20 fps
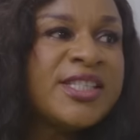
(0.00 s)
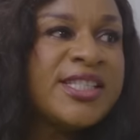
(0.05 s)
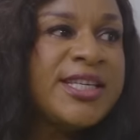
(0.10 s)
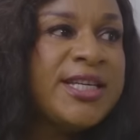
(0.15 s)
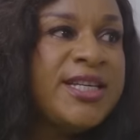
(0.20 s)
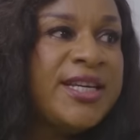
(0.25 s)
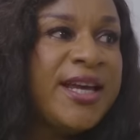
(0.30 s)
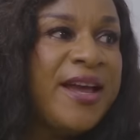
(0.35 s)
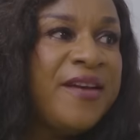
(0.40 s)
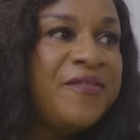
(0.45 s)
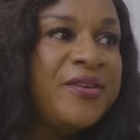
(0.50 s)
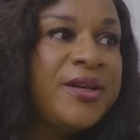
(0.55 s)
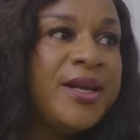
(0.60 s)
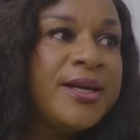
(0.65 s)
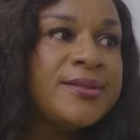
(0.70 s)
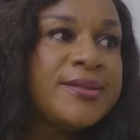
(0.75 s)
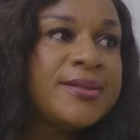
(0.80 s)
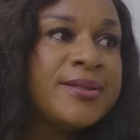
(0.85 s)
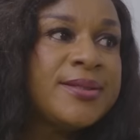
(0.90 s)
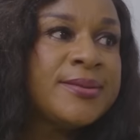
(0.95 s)
See the
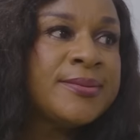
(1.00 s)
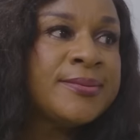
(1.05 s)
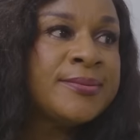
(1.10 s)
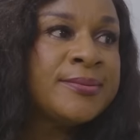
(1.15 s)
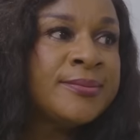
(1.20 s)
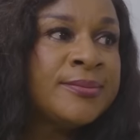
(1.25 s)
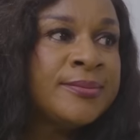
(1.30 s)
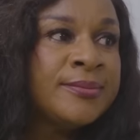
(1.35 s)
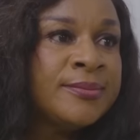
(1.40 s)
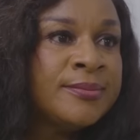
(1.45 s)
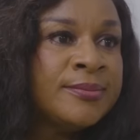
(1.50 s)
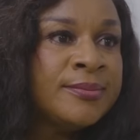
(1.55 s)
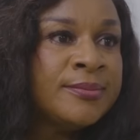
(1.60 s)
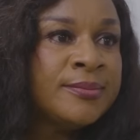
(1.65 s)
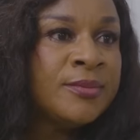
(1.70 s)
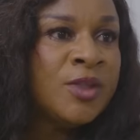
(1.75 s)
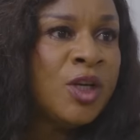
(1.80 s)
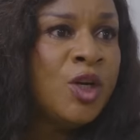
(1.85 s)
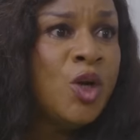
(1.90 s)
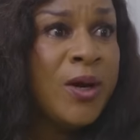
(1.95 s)
evidence.
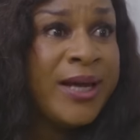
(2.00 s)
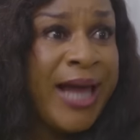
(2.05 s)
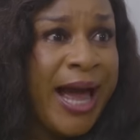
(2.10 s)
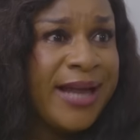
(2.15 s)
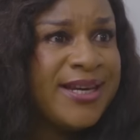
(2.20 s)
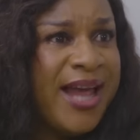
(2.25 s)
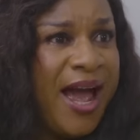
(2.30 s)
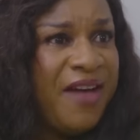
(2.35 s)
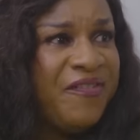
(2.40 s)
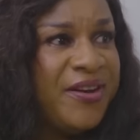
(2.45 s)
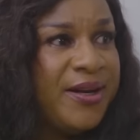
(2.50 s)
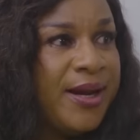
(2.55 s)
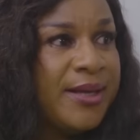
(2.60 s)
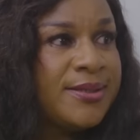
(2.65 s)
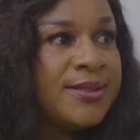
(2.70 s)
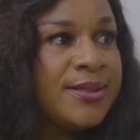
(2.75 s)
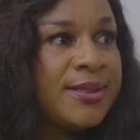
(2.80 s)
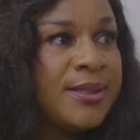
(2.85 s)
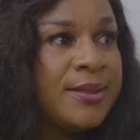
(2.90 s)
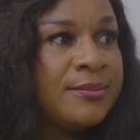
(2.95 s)
Look at the
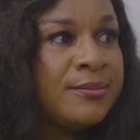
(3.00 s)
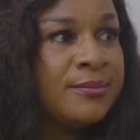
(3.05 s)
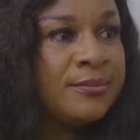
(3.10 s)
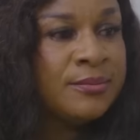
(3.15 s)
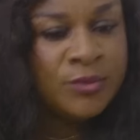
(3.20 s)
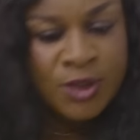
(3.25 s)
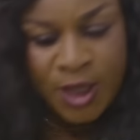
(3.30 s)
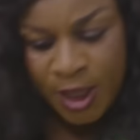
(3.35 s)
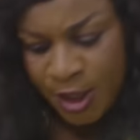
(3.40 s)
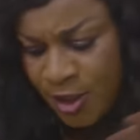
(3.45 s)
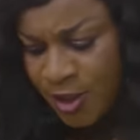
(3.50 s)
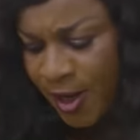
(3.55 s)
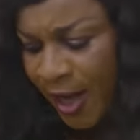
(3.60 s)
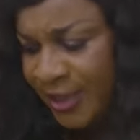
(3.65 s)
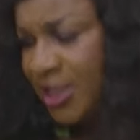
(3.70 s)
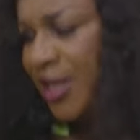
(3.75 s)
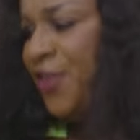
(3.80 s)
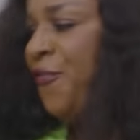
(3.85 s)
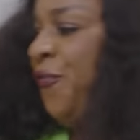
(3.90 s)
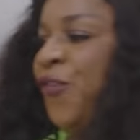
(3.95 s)
evidence.
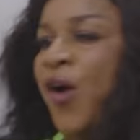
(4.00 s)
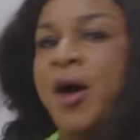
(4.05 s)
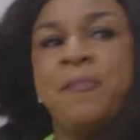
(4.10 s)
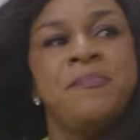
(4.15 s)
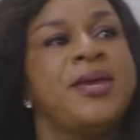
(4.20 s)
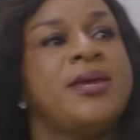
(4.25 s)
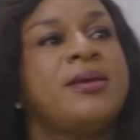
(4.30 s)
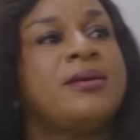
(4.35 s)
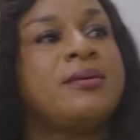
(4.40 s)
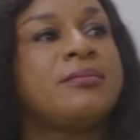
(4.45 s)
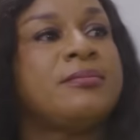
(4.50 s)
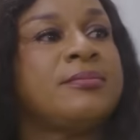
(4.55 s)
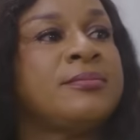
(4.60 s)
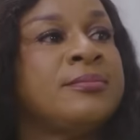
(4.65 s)
Nothing for me.